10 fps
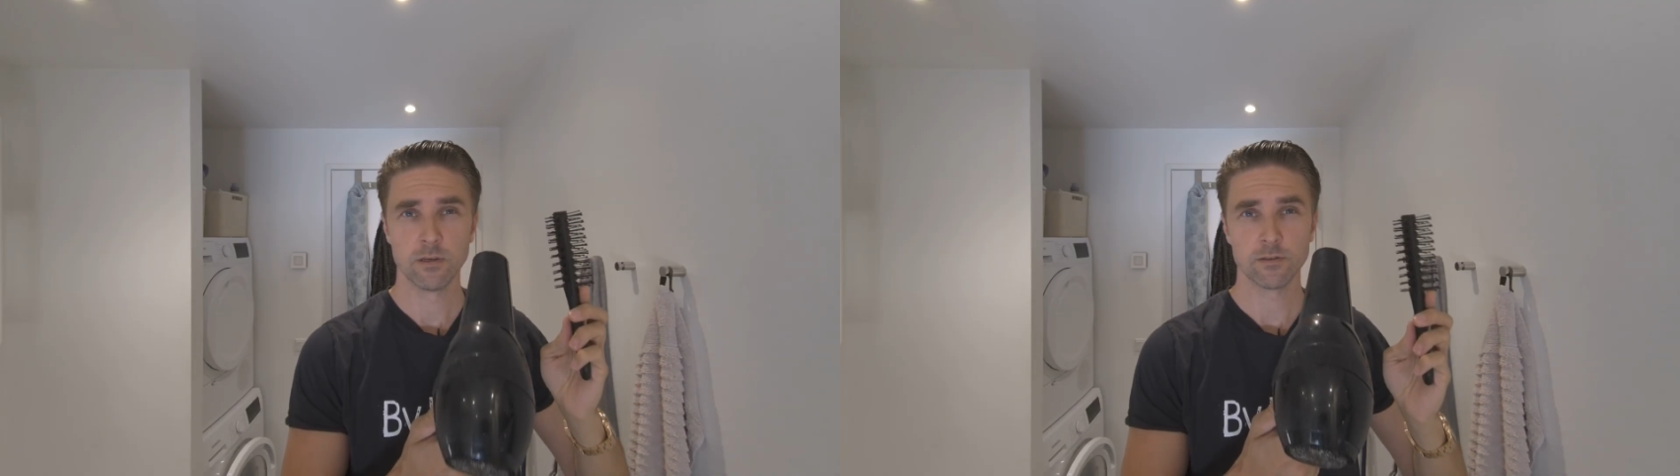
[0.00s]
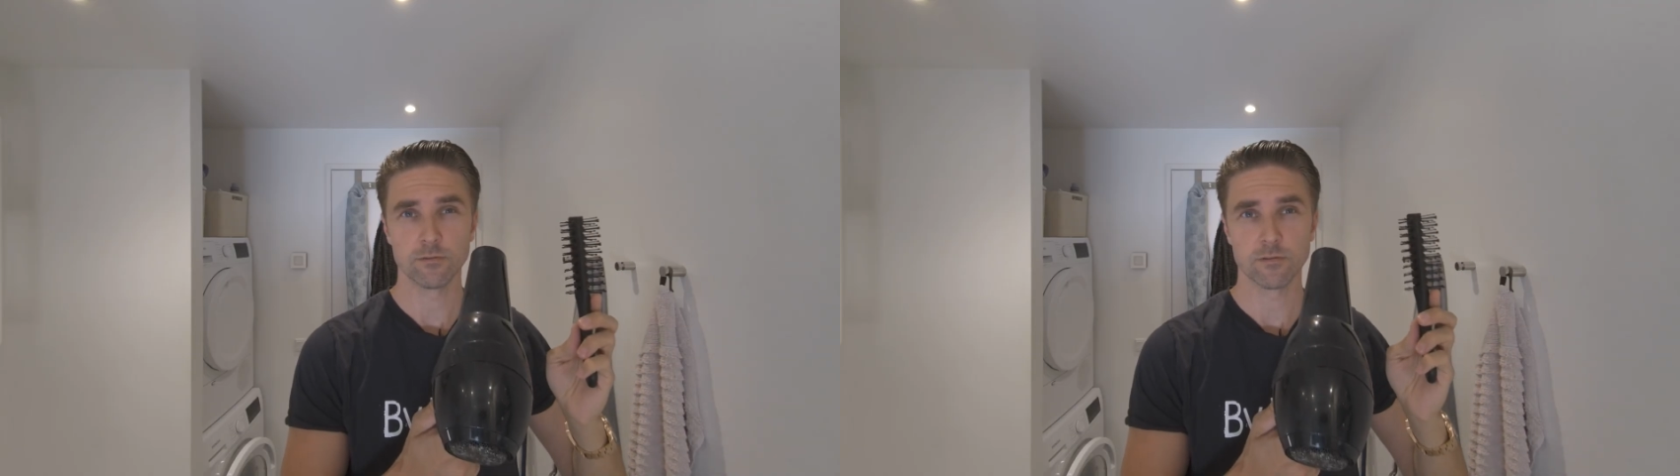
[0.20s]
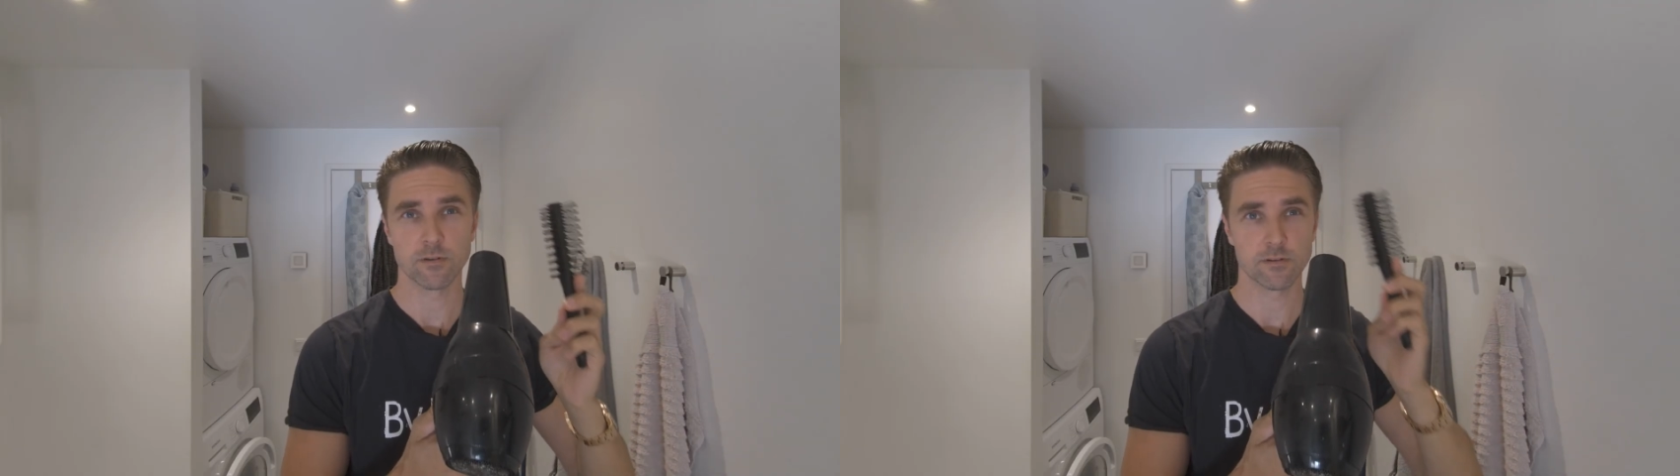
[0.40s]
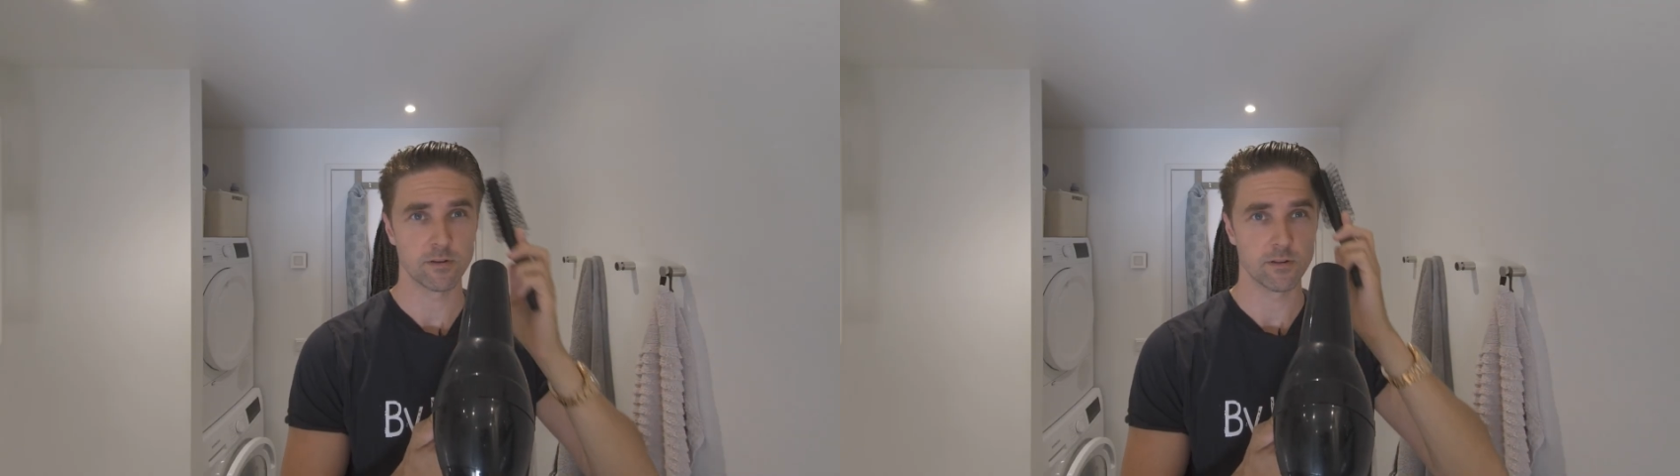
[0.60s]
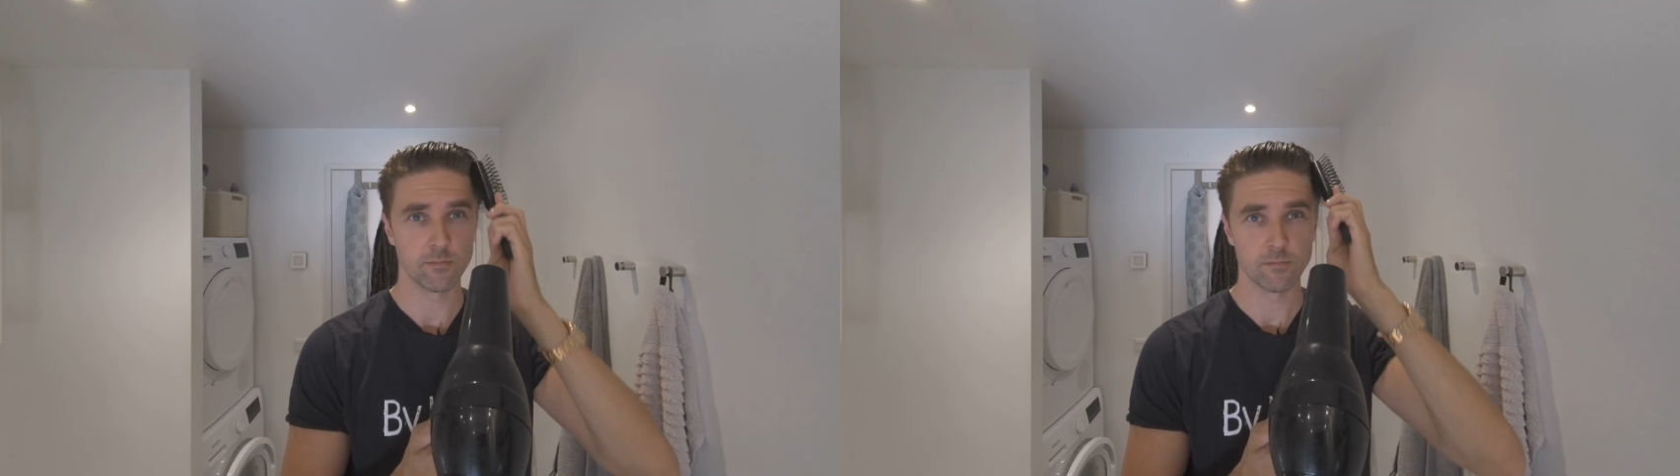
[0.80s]
so it's not
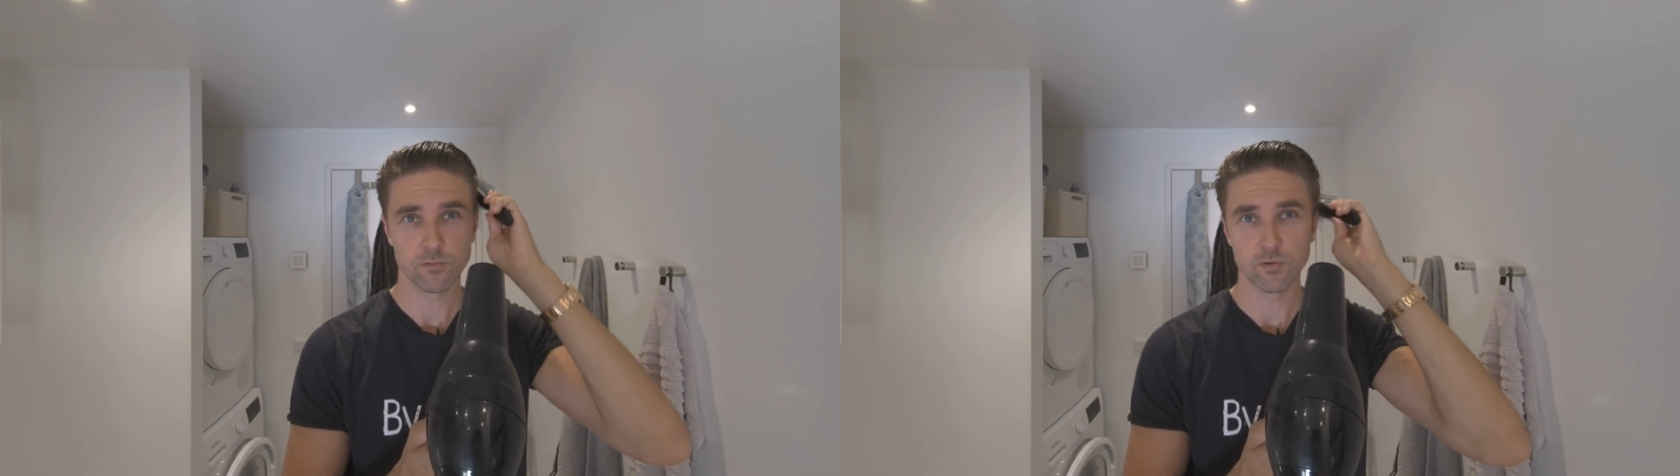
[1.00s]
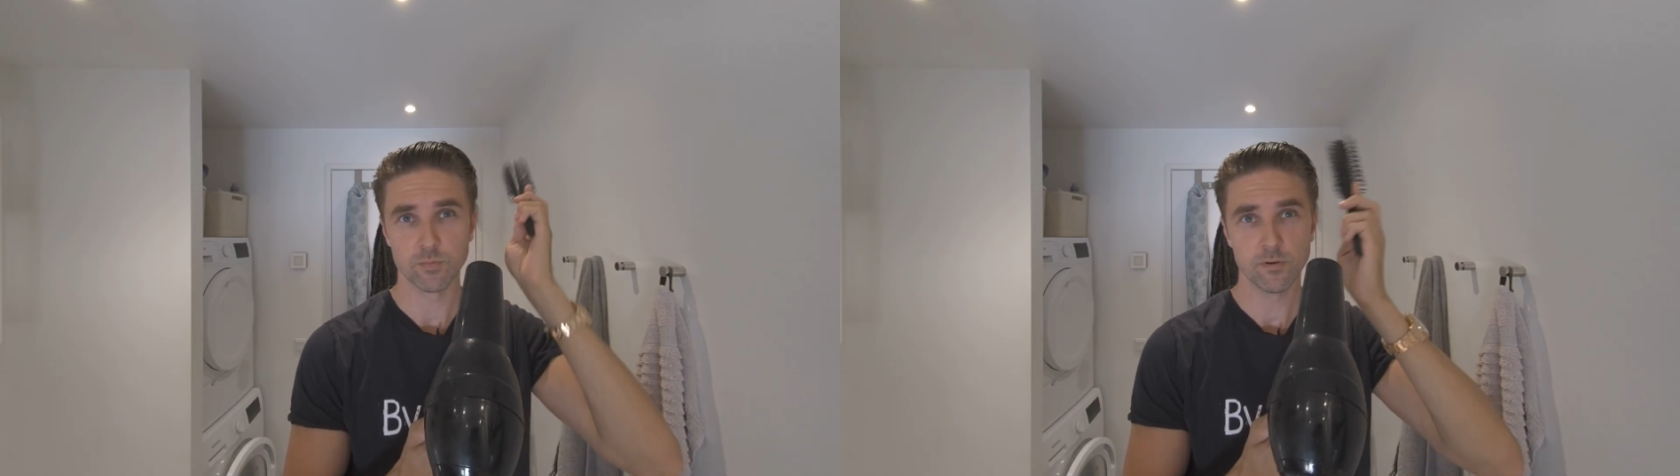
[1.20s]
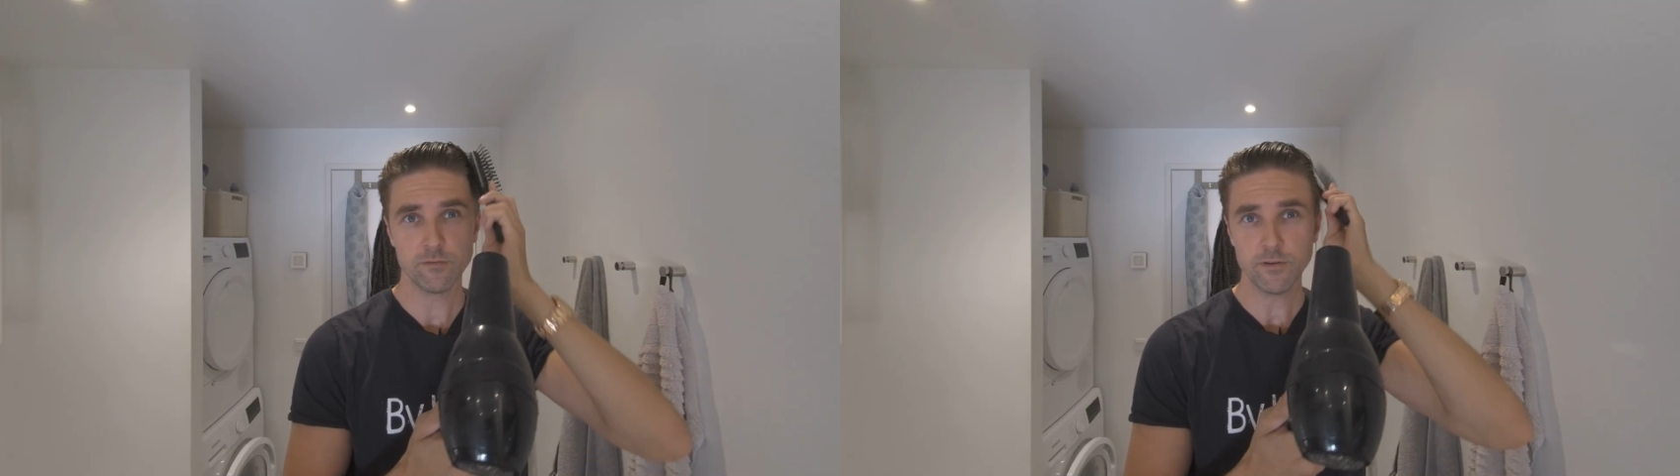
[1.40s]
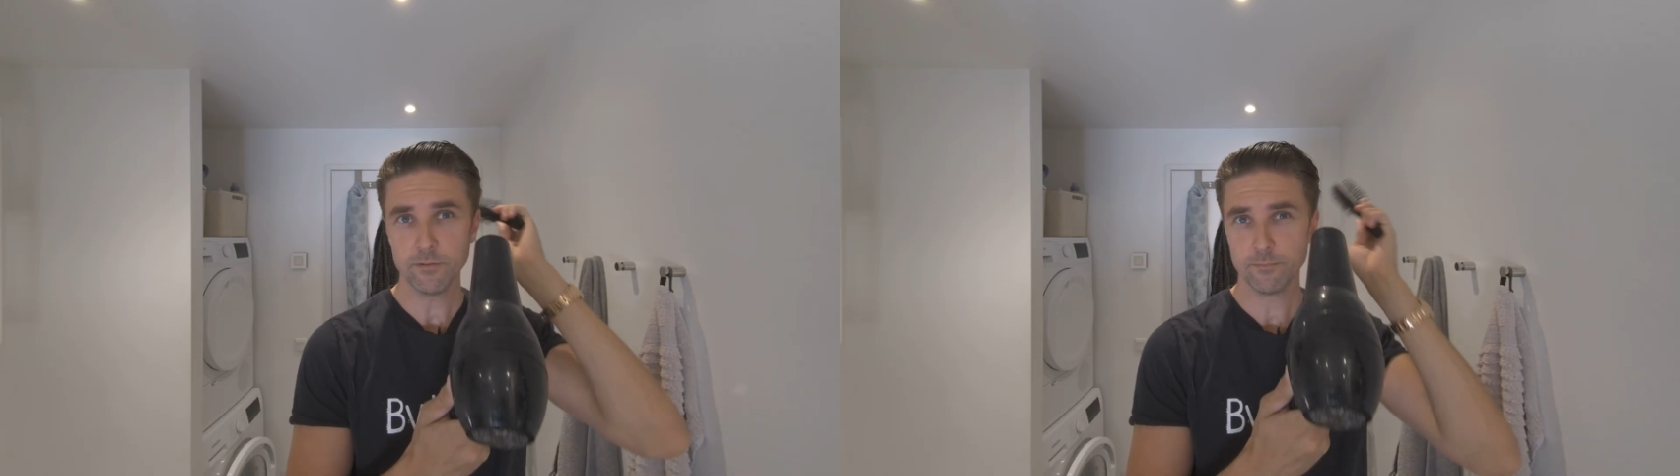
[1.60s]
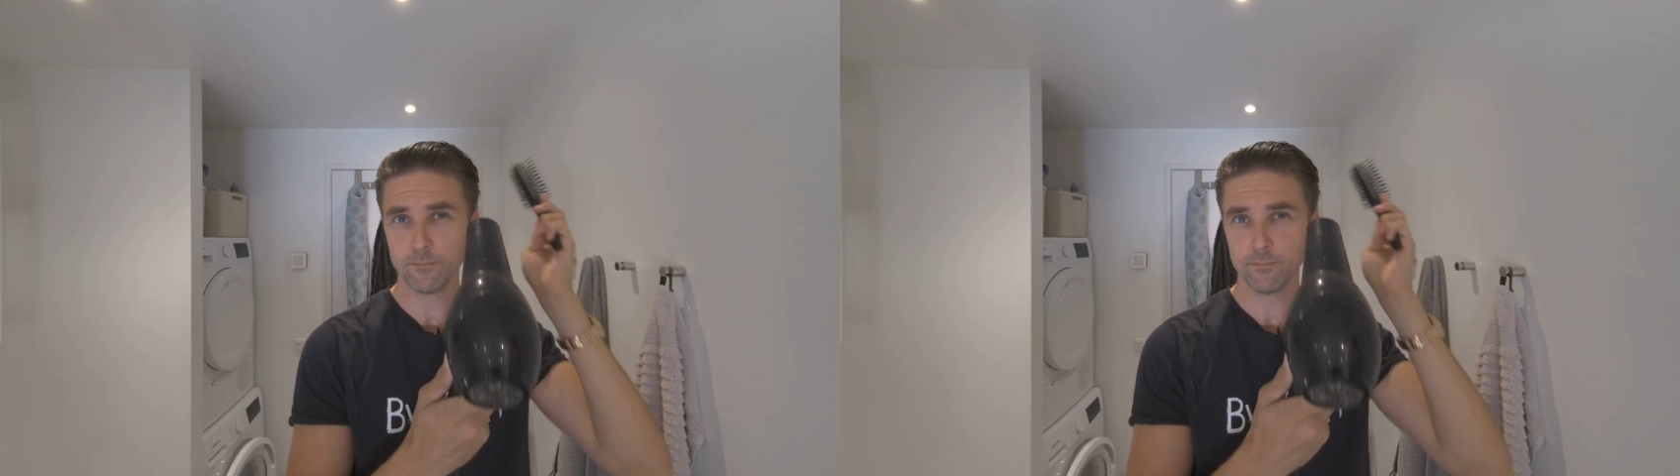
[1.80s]
getting too puffy.